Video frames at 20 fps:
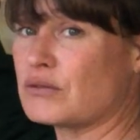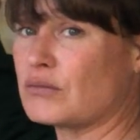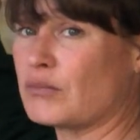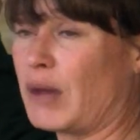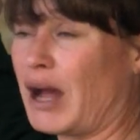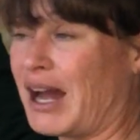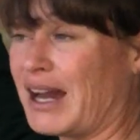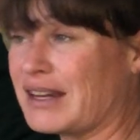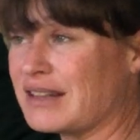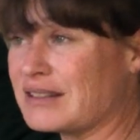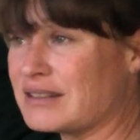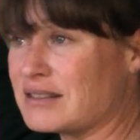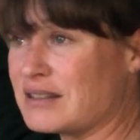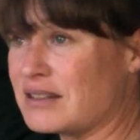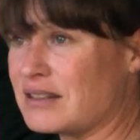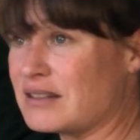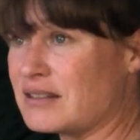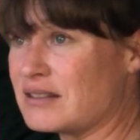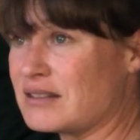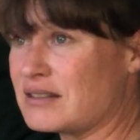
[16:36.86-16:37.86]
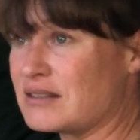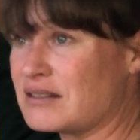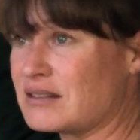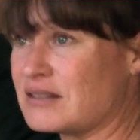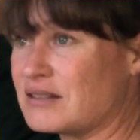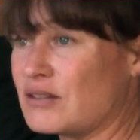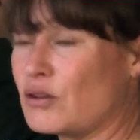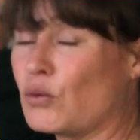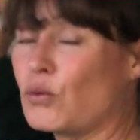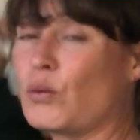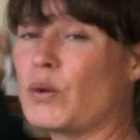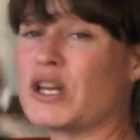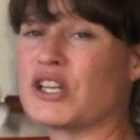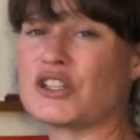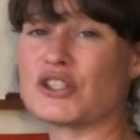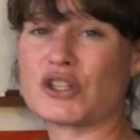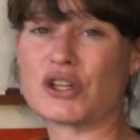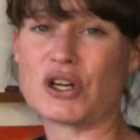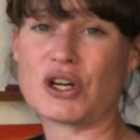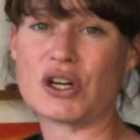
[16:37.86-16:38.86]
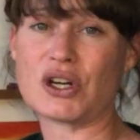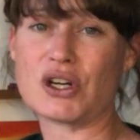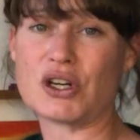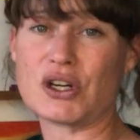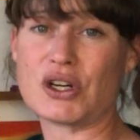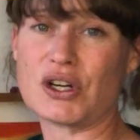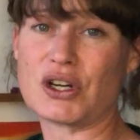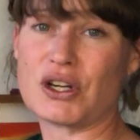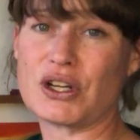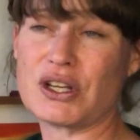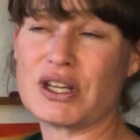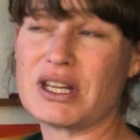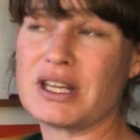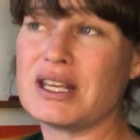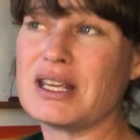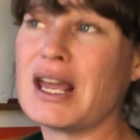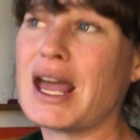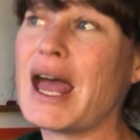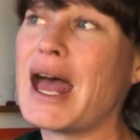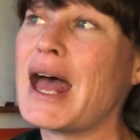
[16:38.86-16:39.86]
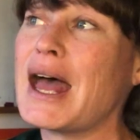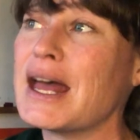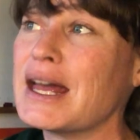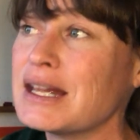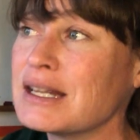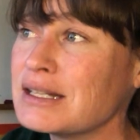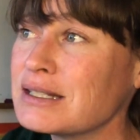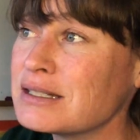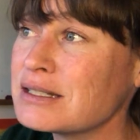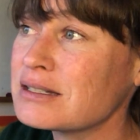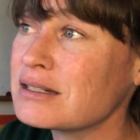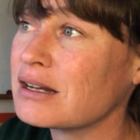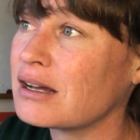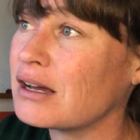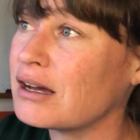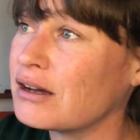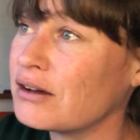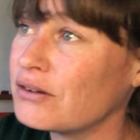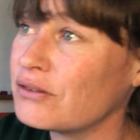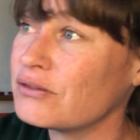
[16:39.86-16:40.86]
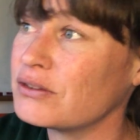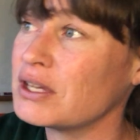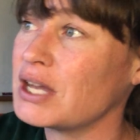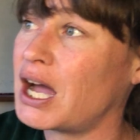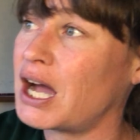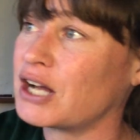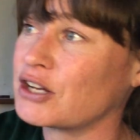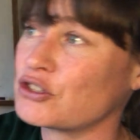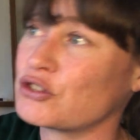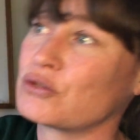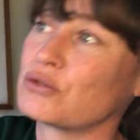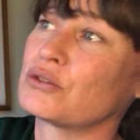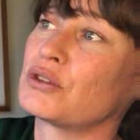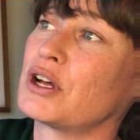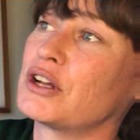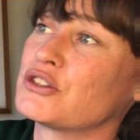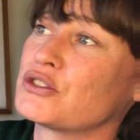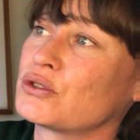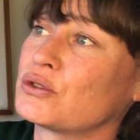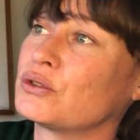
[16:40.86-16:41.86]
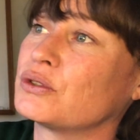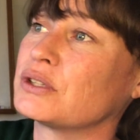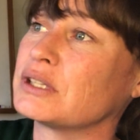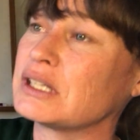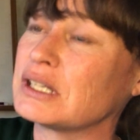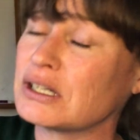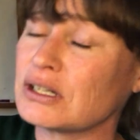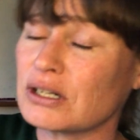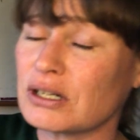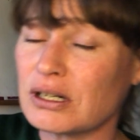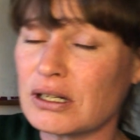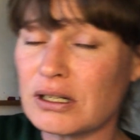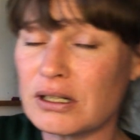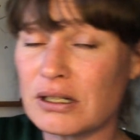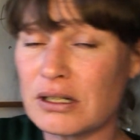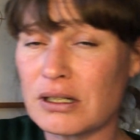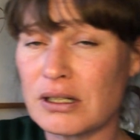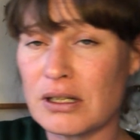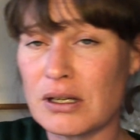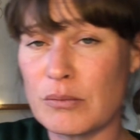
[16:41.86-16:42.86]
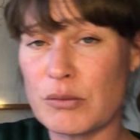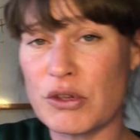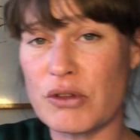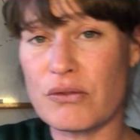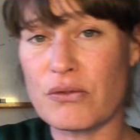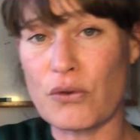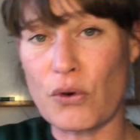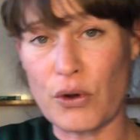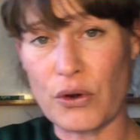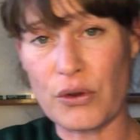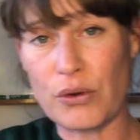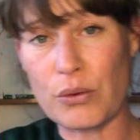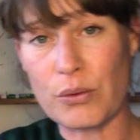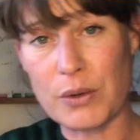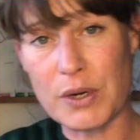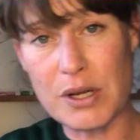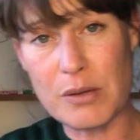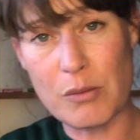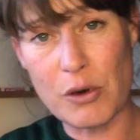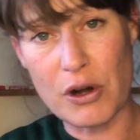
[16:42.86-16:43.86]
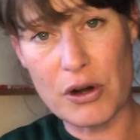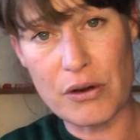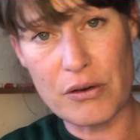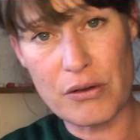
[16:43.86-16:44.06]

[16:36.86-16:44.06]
Pisces, the winter, the end of the astrological year before the rebirth,